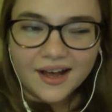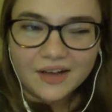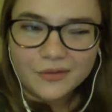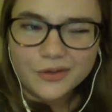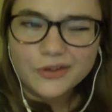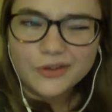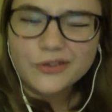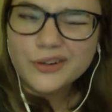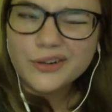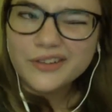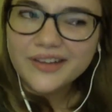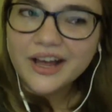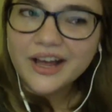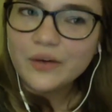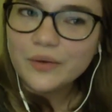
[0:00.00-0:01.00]
you can sort of
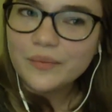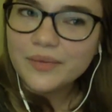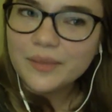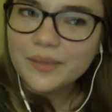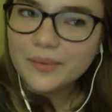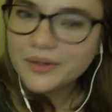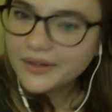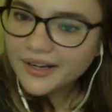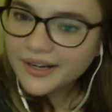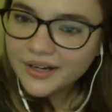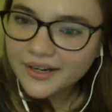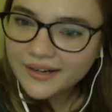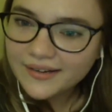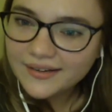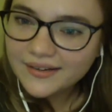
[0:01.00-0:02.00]
tell when people are getting
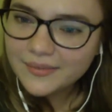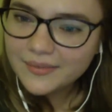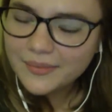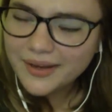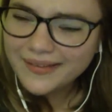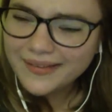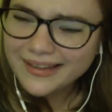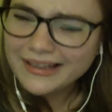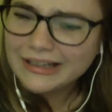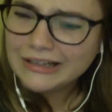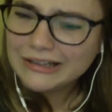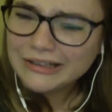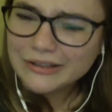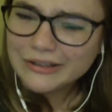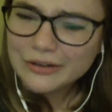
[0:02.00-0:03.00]
ready to buzz in
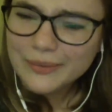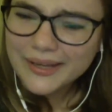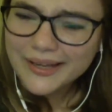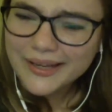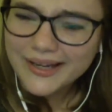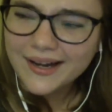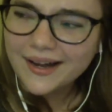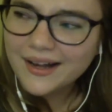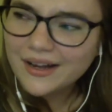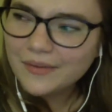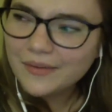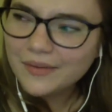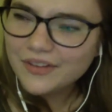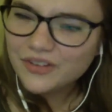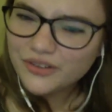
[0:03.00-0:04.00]
a little bit,
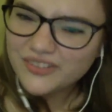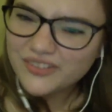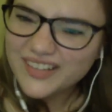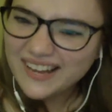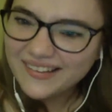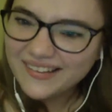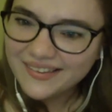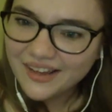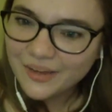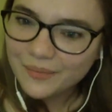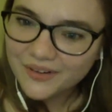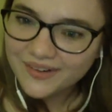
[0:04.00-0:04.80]
you sort of tense up.